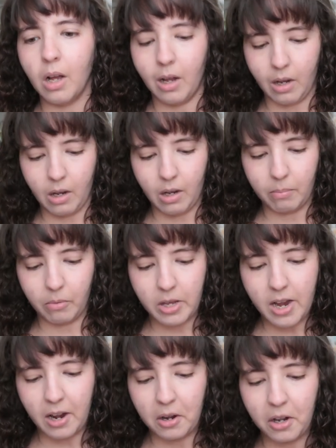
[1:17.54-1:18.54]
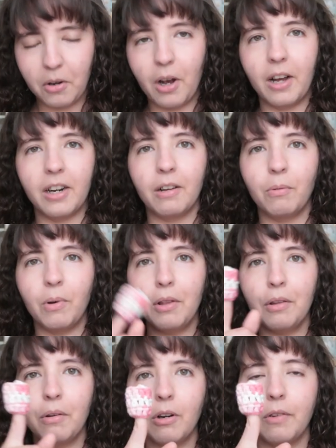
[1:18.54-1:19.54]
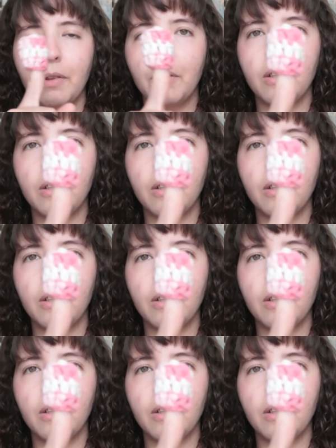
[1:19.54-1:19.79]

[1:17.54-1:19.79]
But yeah, and one of the